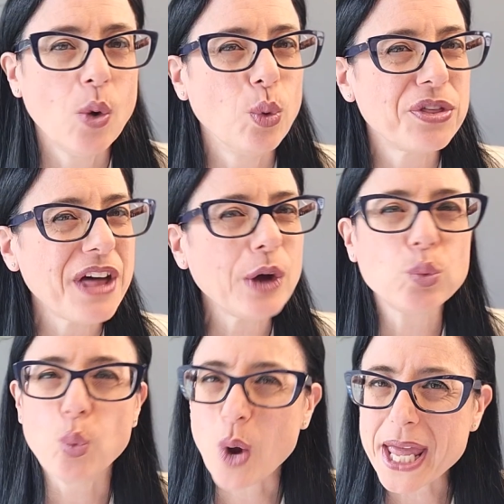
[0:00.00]

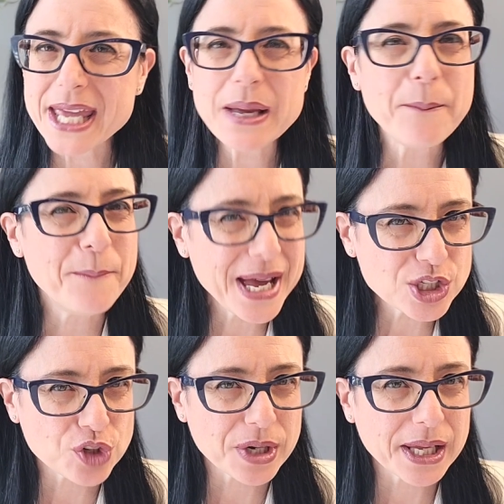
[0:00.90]
without weighing,
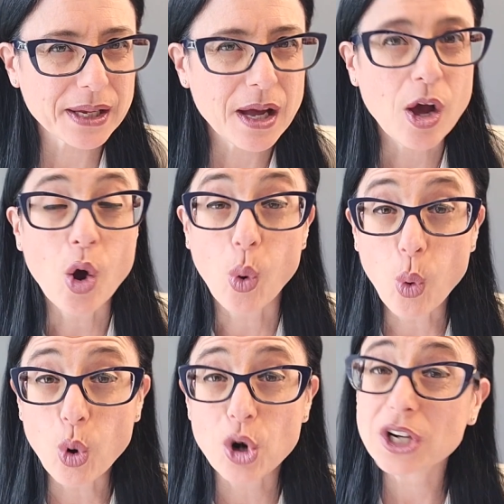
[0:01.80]
measuring,
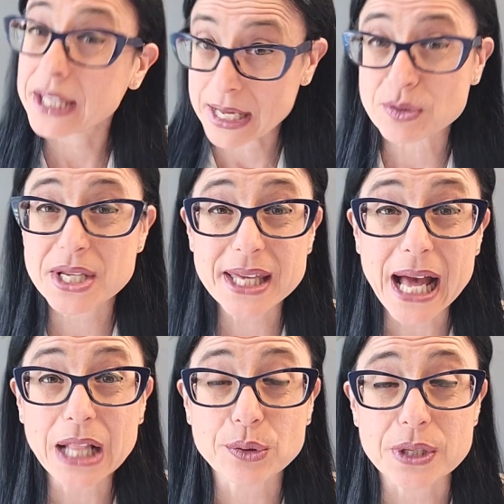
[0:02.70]
or counting
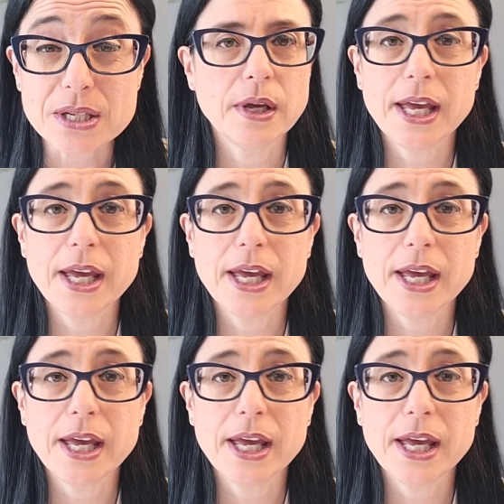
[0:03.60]
calories.